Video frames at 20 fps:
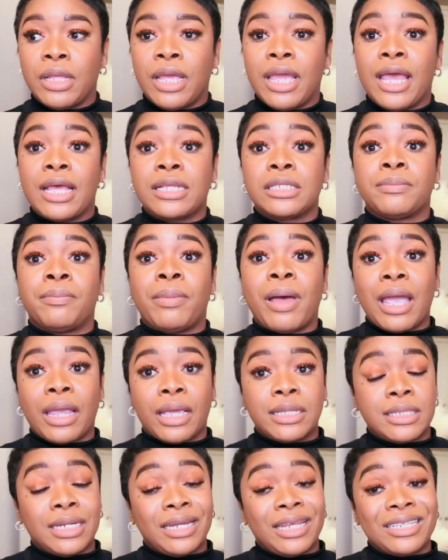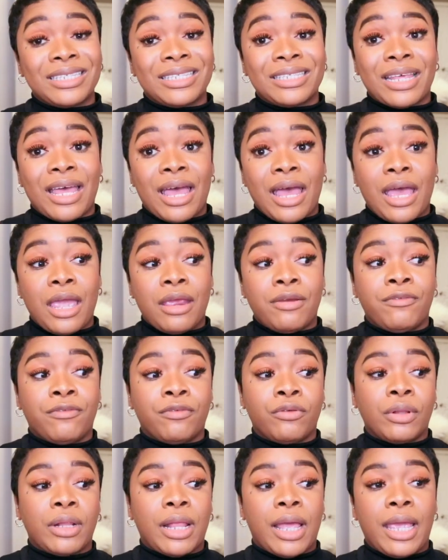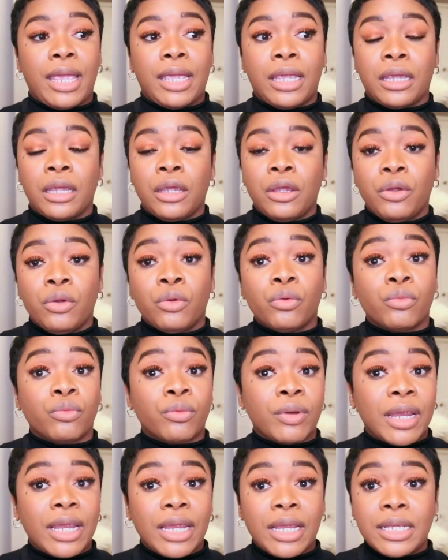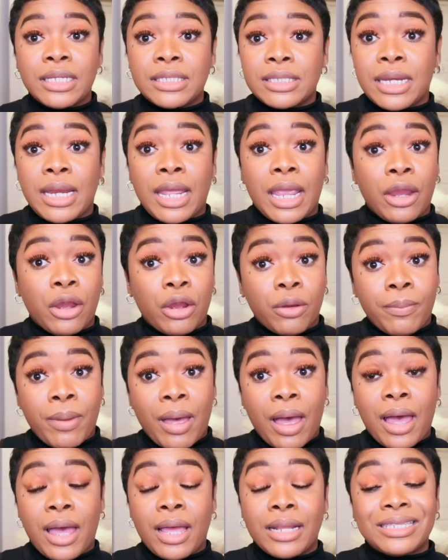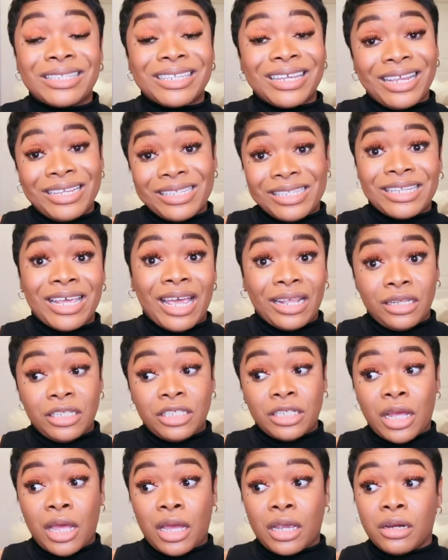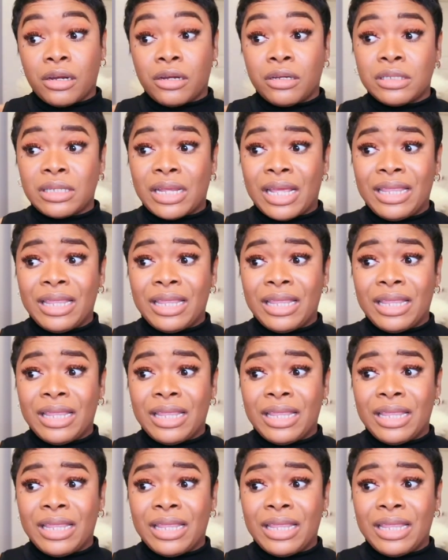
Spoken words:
It has pockets on the inside for like rings and AirPods inside the joggers.